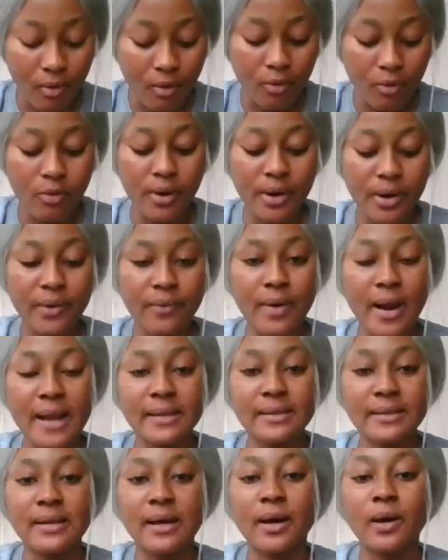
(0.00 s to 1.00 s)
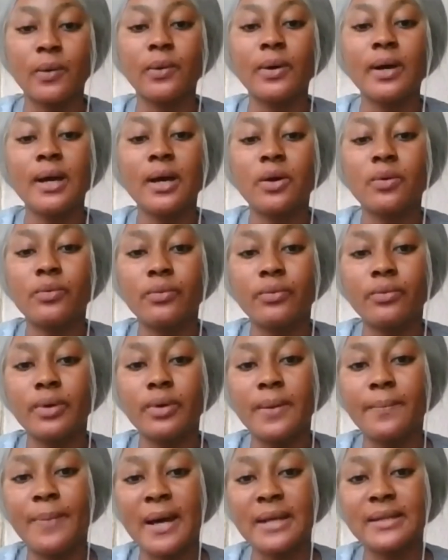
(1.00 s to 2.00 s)
ongoing right now
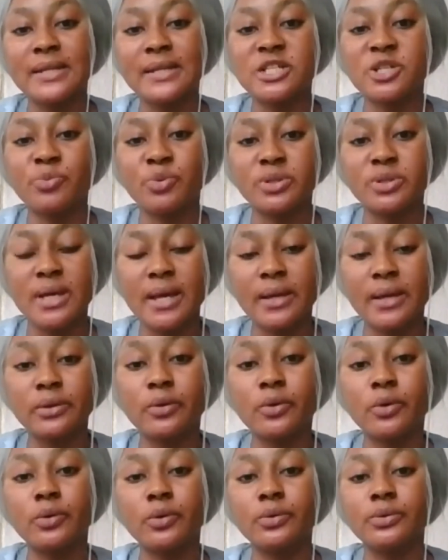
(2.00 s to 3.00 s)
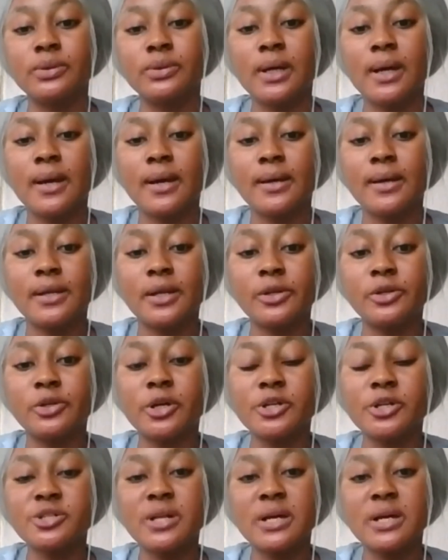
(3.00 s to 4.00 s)
in partnership with Encode. The
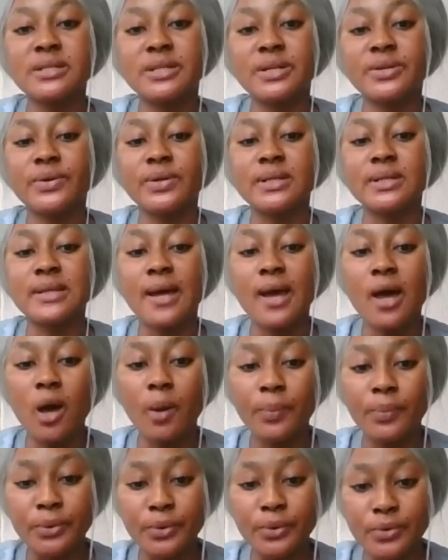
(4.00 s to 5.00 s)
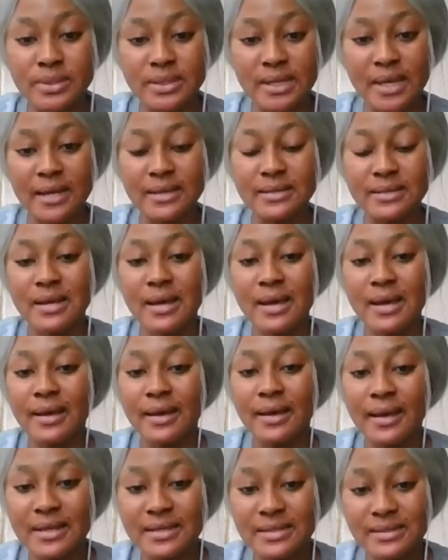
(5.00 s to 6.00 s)
educational series help users
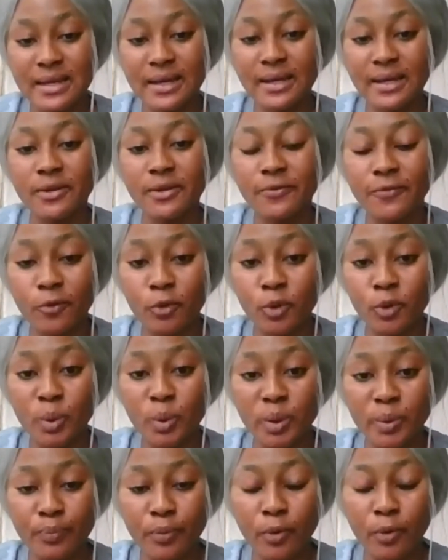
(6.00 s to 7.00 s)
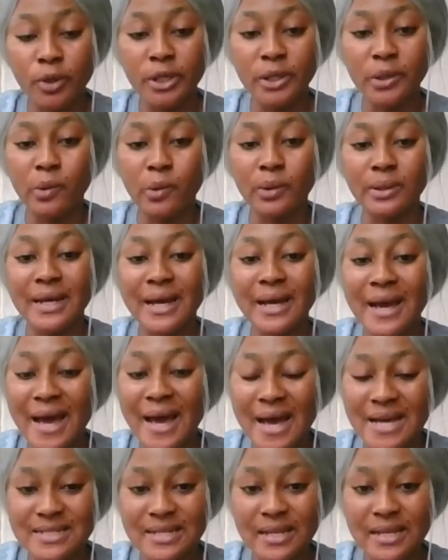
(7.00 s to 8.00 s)
get started fully with Polygon
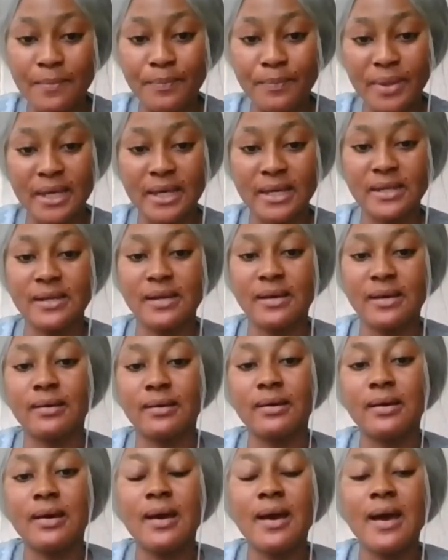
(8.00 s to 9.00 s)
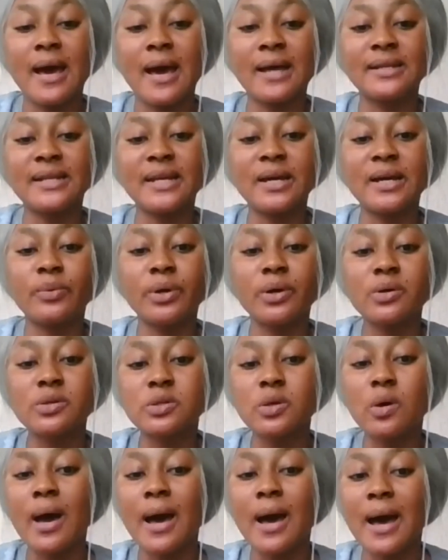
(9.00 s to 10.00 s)
as a beginner. And then we
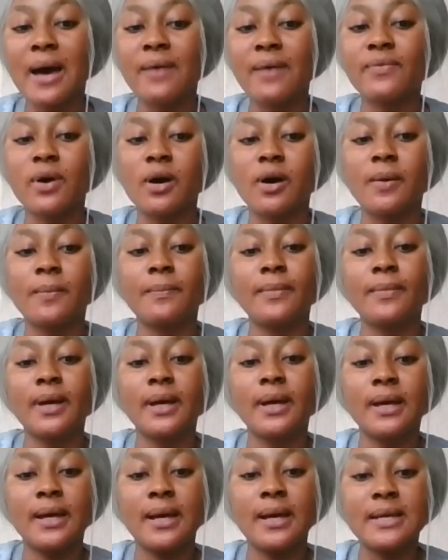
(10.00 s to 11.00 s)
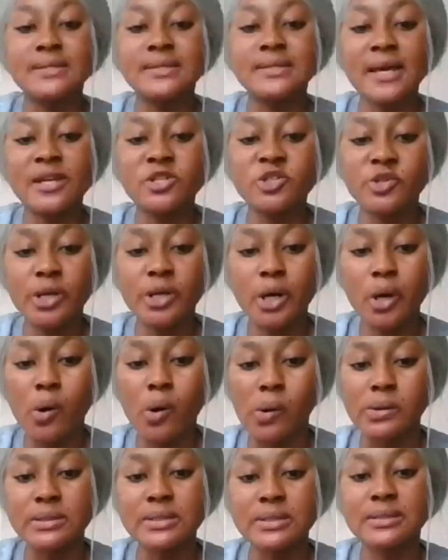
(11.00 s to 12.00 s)
also have a century
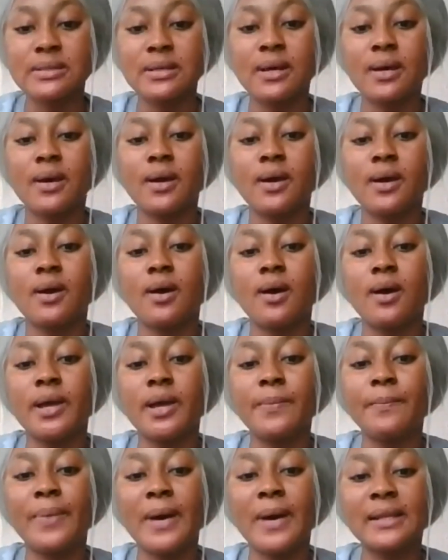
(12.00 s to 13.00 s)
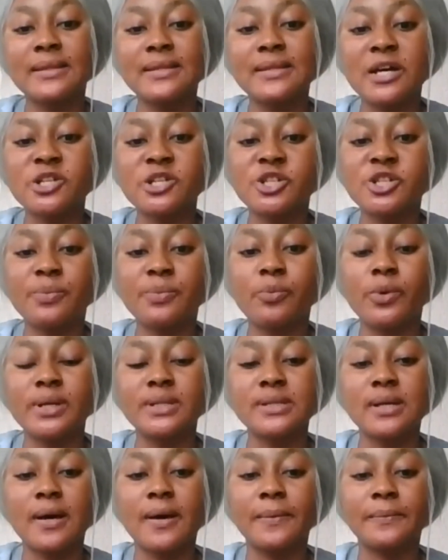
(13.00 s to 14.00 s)
course in partnership
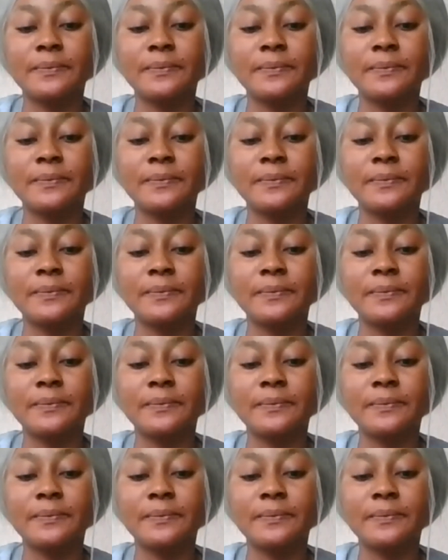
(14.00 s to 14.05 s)
with